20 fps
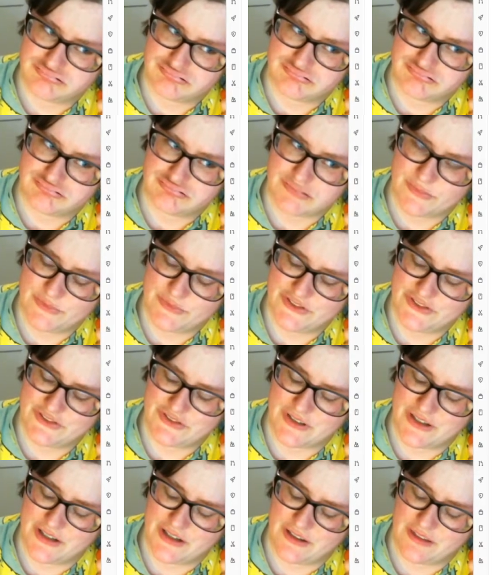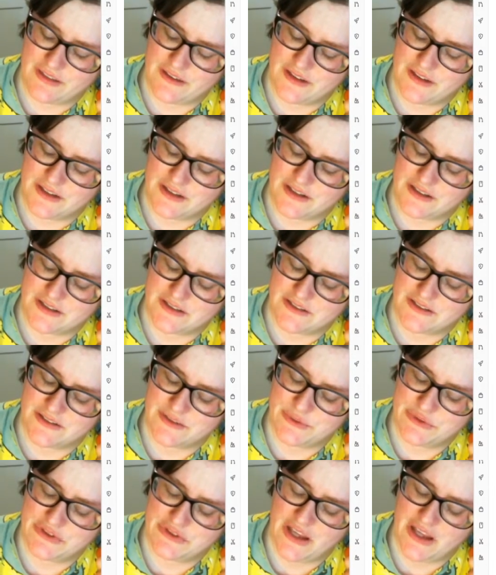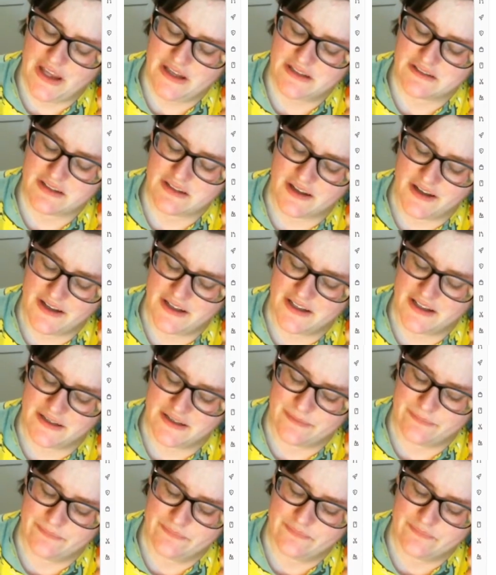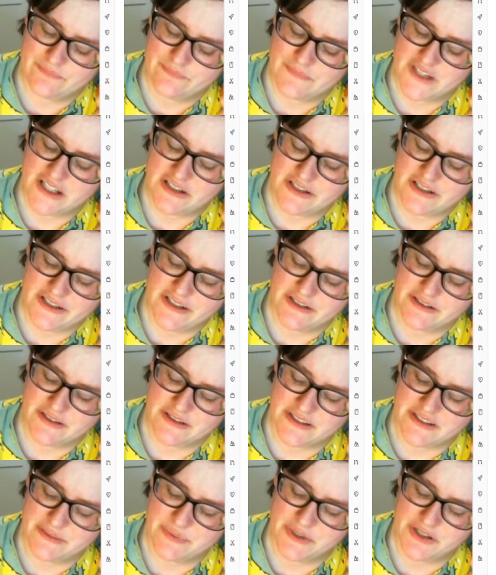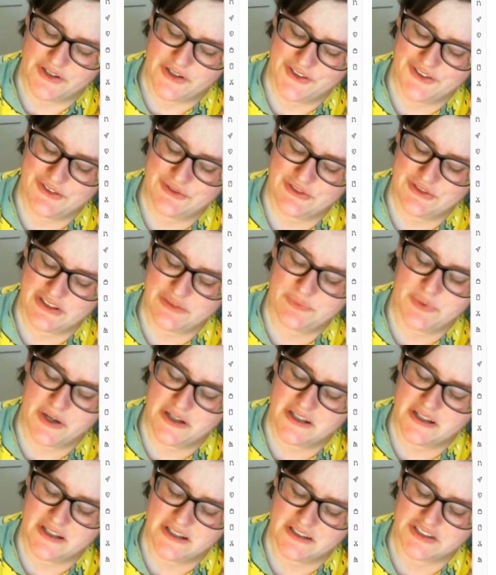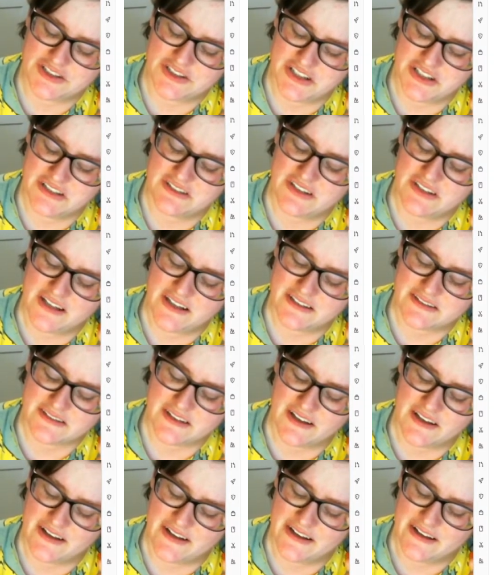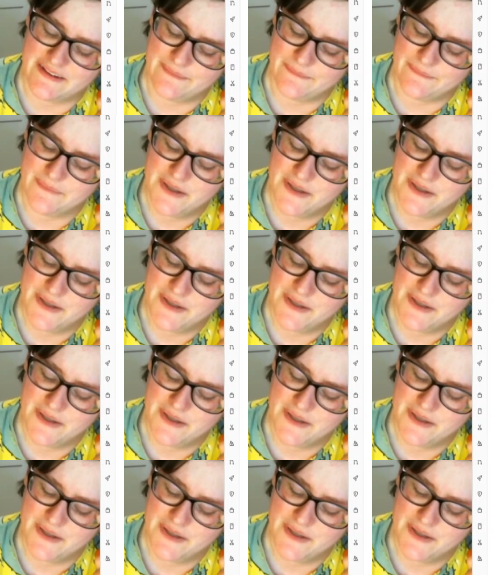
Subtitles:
I'm just trying to think, because it would take time, clearly, but also debugging shit takes time,